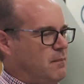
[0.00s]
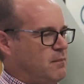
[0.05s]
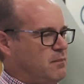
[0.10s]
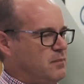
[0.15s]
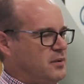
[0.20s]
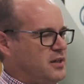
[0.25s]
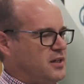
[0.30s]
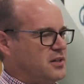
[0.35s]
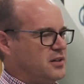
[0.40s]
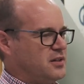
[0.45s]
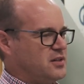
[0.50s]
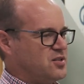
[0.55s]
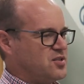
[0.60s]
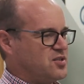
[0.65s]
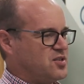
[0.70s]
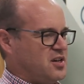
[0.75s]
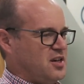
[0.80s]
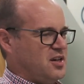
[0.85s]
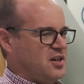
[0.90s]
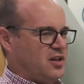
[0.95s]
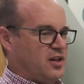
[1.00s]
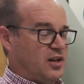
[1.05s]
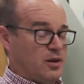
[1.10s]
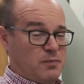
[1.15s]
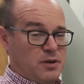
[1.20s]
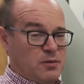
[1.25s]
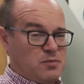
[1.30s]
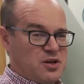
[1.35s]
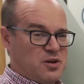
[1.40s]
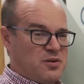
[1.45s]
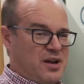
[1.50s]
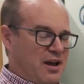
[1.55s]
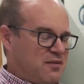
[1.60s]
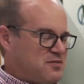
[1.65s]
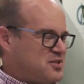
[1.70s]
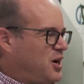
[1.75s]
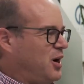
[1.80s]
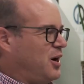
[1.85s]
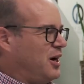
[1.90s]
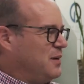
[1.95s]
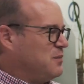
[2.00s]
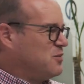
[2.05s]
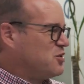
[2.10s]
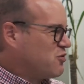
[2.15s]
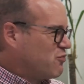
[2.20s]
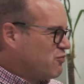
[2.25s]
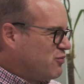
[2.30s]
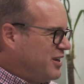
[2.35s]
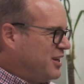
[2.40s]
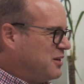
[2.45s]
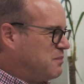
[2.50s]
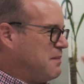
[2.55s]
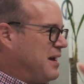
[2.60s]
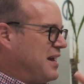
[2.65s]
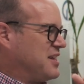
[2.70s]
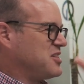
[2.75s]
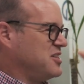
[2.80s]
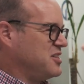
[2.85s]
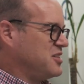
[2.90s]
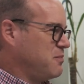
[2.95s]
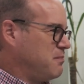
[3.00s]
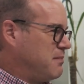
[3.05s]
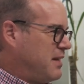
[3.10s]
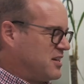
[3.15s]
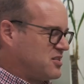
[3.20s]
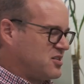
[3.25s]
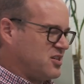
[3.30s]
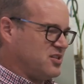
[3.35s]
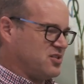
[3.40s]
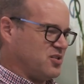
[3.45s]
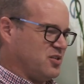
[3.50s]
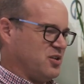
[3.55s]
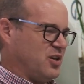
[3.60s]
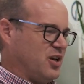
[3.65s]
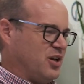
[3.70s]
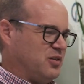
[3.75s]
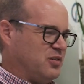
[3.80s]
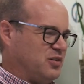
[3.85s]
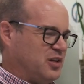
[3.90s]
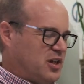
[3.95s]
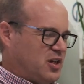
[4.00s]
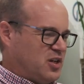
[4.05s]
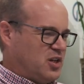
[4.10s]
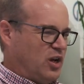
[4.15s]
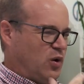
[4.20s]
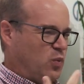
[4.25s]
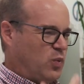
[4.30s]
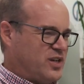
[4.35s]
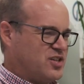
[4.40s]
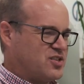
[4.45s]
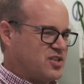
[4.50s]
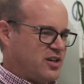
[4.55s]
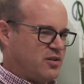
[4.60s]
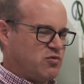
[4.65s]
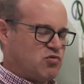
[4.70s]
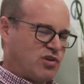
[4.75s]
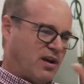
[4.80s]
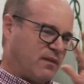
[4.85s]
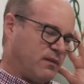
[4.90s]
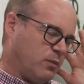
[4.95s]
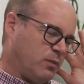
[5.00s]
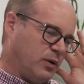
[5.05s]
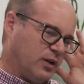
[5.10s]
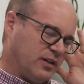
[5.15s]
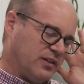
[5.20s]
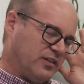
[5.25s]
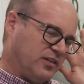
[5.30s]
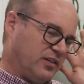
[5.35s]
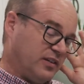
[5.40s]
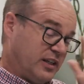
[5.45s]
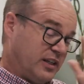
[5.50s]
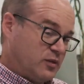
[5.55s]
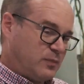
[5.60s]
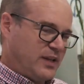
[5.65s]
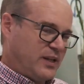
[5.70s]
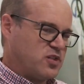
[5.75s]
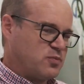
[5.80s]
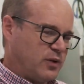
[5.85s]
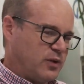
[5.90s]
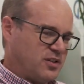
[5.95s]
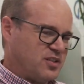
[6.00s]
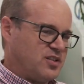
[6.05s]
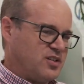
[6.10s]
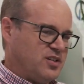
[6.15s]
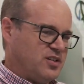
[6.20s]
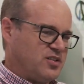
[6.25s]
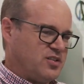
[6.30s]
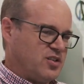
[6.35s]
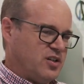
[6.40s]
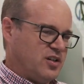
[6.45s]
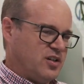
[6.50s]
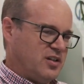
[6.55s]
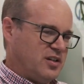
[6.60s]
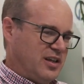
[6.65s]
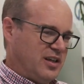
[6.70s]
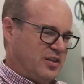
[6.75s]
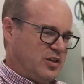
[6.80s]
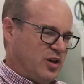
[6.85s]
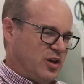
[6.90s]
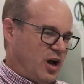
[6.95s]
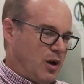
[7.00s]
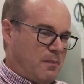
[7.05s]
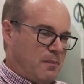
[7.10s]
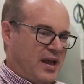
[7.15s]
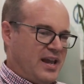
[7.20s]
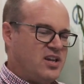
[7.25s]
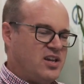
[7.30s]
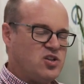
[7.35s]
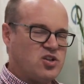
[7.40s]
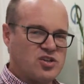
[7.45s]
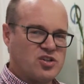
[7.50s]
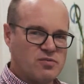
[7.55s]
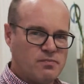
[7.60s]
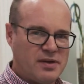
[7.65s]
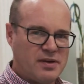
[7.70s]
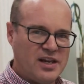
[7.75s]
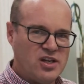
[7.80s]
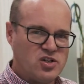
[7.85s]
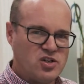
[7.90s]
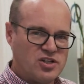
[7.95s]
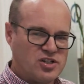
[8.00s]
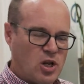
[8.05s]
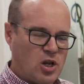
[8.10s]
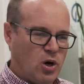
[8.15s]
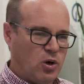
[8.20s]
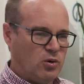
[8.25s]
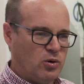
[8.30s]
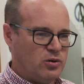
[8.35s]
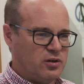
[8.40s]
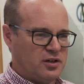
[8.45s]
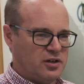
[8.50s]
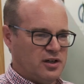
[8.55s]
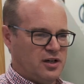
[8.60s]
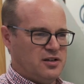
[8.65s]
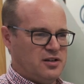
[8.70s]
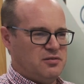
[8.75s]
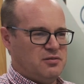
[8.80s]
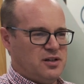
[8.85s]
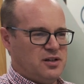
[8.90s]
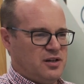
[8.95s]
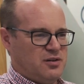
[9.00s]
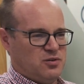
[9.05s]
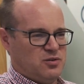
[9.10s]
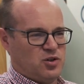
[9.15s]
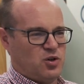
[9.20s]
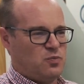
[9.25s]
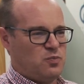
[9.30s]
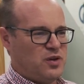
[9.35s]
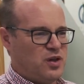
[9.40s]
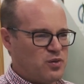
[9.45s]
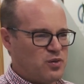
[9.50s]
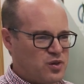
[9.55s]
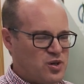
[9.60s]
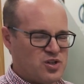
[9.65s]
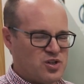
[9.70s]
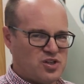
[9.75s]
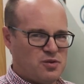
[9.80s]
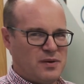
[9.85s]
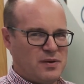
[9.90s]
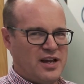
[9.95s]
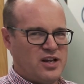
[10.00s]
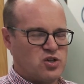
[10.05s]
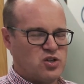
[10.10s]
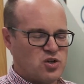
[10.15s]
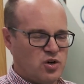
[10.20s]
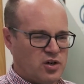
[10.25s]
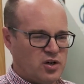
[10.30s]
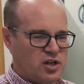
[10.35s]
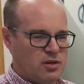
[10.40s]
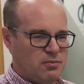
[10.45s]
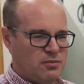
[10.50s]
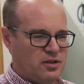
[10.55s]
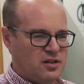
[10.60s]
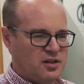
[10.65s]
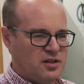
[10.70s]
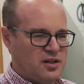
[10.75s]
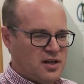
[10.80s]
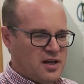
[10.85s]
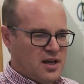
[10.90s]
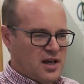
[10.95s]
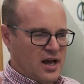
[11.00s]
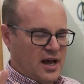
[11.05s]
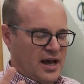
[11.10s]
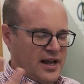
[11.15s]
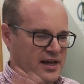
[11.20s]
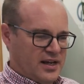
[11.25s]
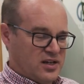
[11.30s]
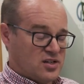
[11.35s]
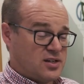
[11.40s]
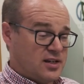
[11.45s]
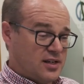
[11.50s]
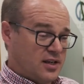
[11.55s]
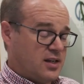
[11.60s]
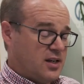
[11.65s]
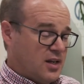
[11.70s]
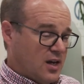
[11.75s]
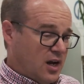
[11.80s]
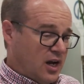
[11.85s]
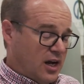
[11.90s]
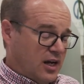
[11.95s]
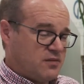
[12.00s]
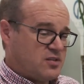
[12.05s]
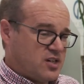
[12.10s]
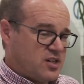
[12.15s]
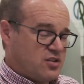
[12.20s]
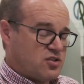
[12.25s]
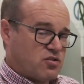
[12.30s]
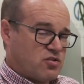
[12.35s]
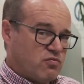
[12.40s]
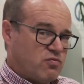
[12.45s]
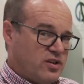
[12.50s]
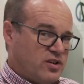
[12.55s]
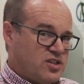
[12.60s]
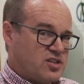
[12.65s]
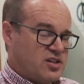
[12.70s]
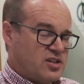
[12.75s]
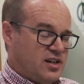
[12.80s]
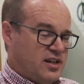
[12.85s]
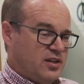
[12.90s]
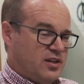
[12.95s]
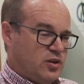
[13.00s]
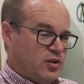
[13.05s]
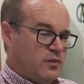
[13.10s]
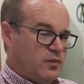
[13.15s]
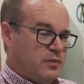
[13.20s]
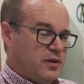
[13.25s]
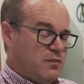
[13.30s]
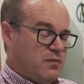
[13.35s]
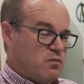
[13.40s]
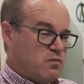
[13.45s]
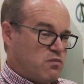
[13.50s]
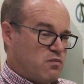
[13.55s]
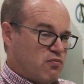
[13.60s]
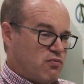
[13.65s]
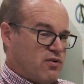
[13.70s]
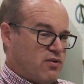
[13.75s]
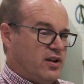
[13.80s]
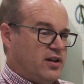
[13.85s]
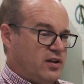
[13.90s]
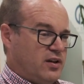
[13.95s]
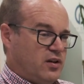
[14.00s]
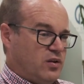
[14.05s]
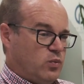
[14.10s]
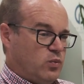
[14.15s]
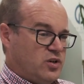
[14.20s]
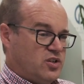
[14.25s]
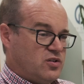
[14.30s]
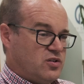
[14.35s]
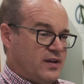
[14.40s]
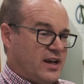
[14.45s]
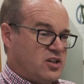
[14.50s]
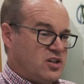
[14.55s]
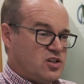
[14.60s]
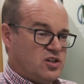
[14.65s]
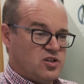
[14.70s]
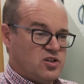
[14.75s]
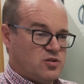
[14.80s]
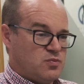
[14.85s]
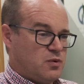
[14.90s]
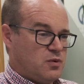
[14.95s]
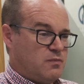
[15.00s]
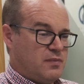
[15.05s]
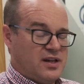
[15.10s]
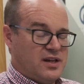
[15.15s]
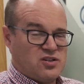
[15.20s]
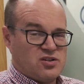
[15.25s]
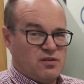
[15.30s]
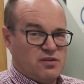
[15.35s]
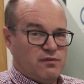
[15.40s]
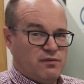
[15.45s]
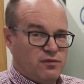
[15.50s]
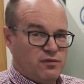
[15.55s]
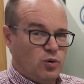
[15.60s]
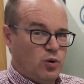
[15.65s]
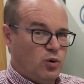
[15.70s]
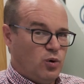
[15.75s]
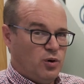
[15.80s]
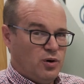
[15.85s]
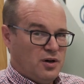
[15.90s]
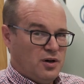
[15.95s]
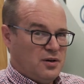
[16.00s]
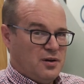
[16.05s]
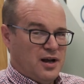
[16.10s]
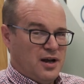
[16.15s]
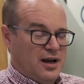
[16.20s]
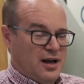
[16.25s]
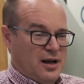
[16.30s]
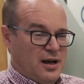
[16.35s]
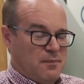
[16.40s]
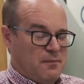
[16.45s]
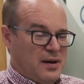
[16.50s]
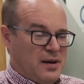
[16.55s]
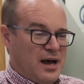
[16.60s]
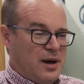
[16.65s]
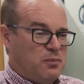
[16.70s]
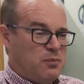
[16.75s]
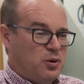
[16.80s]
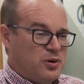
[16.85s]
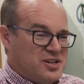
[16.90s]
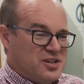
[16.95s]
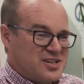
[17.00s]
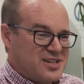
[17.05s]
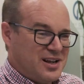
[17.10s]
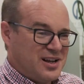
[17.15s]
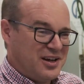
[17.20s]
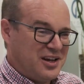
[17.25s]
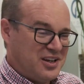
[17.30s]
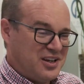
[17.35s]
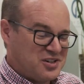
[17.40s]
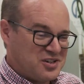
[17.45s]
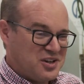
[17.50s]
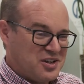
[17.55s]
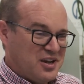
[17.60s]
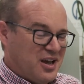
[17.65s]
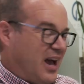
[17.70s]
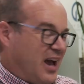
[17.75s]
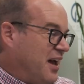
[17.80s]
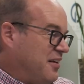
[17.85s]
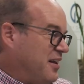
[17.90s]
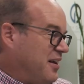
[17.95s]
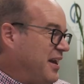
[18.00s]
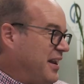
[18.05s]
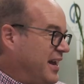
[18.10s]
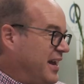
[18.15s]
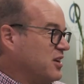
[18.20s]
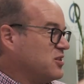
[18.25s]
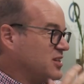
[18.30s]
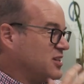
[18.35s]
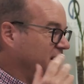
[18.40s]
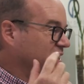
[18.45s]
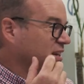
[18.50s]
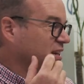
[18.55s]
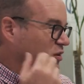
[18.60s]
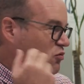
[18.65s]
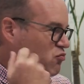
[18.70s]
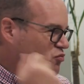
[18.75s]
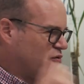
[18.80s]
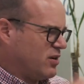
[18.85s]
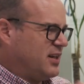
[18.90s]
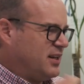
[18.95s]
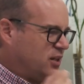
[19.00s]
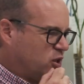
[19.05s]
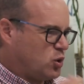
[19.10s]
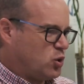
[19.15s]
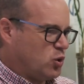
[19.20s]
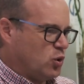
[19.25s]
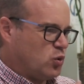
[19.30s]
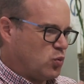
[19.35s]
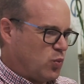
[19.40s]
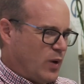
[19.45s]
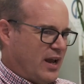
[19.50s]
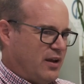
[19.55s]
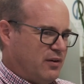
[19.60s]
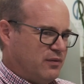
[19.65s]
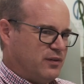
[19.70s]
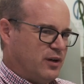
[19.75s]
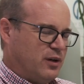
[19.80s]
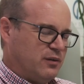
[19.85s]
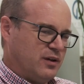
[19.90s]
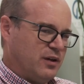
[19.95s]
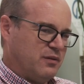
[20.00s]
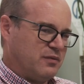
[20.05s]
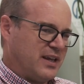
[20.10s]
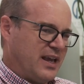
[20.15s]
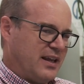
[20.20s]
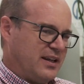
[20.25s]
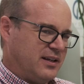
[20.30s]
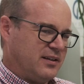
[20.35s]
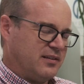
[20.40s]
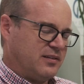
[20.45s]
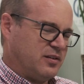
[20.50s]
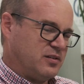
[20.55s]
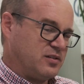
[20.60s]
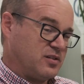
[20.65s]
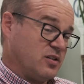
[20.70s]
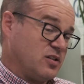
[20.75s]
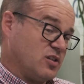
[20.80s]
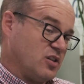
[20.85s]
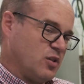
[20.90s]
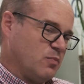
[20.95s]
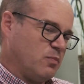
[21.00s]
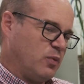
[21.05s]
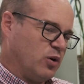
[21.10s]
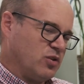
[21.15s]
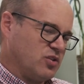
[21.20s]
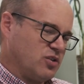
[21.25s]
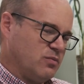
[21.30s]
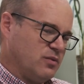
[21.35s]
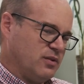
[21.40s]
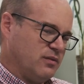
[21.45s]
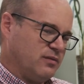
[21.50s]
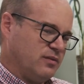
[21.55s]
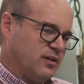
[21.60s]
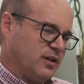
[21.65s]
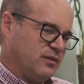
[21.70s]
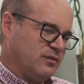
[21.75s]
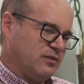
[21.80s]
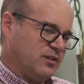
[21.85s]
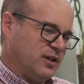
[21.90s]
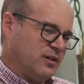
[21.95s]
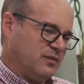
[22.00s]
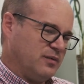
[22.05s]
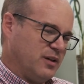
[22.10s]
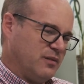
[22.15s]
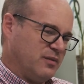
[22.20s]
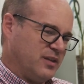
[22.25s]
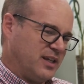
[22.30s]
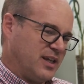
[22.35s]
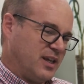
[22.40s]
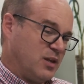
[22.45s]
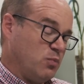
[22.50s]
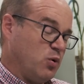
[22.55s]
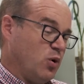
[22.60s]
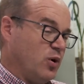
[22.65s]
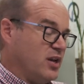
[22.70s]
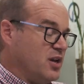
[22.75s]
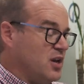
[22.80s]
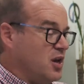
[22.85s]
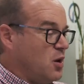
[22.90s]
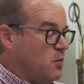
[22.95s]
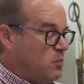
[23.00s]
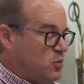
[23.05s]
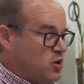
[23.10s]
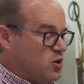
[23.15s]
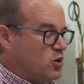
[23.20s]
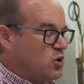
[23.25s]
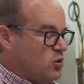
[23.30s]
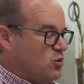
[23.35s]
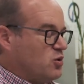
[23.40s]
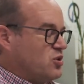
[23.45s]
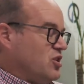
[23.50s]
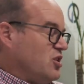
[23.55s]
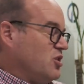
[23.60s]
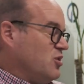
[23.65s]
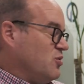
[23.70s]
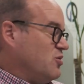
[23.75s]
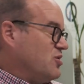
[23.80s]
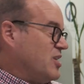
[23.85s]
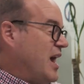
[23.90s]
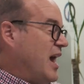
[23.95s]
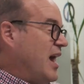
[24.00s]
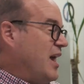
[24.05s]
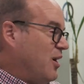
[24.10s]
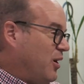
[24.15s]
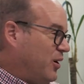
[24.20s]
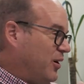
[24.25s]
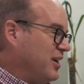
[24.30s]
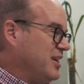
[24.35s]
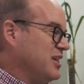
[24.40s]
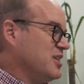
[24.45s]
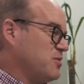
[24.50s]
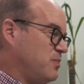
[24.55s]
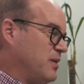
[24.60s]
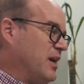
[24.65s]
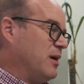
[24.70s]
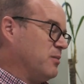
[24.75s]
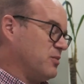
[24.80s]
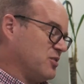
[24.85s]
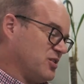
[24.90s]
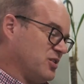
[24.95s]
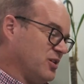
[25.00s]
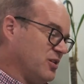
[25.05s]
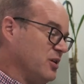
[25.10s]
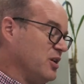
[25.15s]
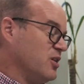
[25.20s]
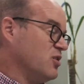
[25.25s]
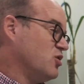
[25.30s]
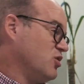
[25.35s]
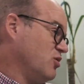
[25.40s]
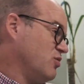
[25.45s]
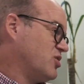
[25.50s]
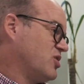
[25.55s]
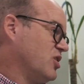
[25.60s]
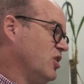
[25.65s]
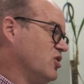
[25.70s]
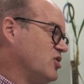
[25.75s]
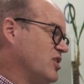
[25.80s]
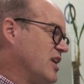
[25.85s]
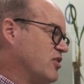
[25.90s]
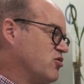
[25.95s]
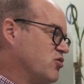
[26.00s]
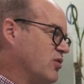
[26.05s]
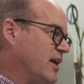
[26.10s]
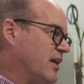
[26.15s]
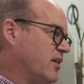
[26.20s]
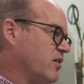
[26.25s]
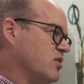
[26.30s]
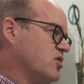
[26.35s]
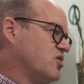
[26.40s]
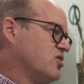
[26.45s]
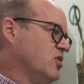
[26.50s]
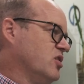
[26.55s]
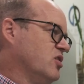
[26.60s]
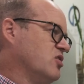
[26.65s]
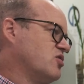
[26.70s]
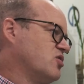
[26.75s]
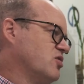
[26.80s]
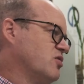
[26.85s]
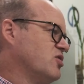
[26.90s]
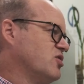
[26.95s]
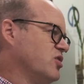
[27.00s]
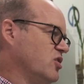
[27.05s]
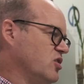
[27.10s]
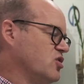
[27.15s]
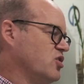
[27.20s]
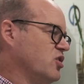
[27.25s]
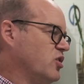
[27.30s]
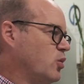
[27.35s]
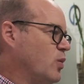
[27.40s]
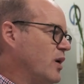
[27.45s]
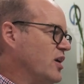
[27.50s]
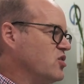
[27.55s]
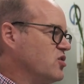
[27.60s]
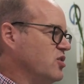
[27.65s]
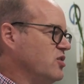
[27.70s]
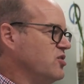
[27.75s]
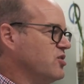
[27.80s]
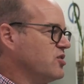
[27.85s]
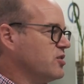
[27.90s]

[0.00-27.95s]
Because people don't have time to read masses and masses, and we see travel policies and expense policies that are pages and pages long and could be a 30-page document. And actually, I've seen some recently that have been brilliant, which have actually just been based on 4 PowerPoint slides, and actually really good way of getting to the bottom of the key point. But you can also use AI to be able to do natural language search sort of questions.